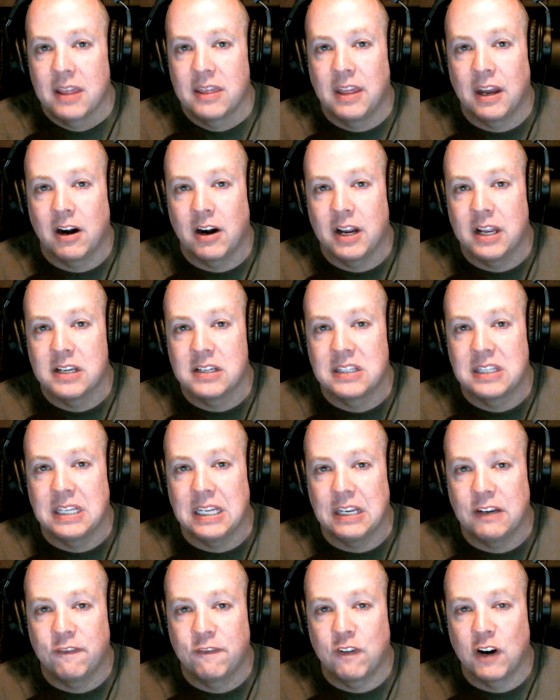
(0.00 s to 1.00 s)
There is
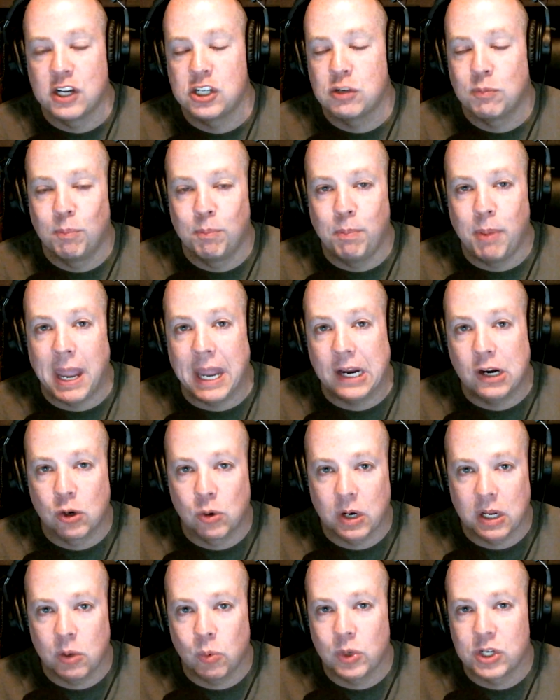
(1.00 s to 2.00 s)
the French
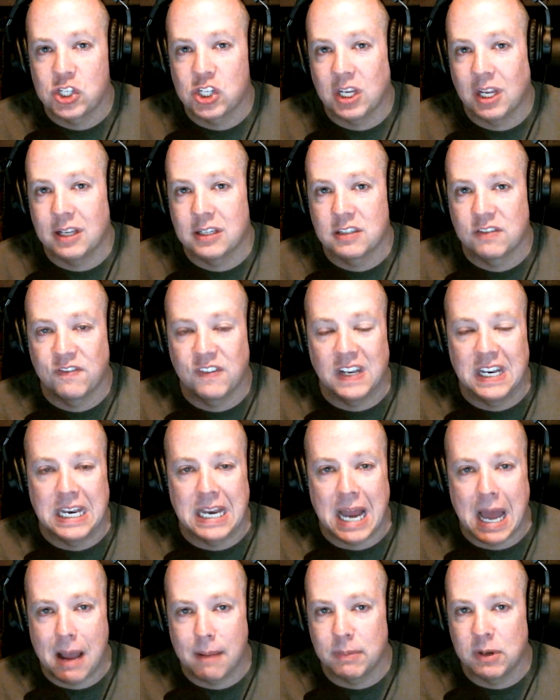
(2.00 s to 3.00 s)
bakery, which is
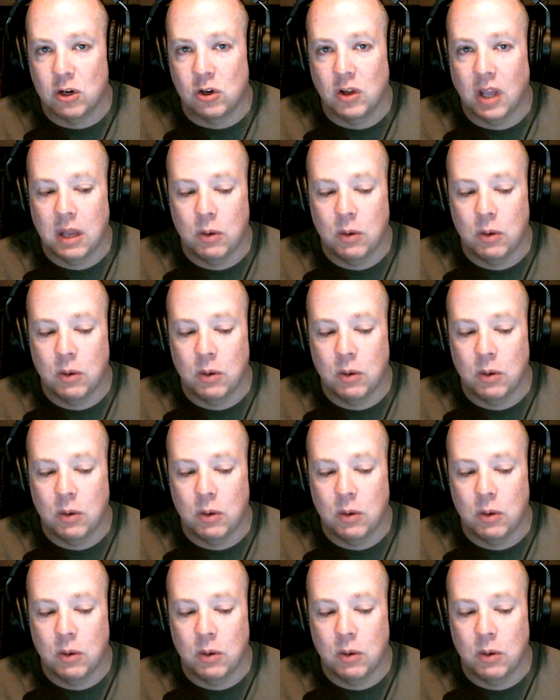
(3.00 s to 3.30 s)
phenomenal,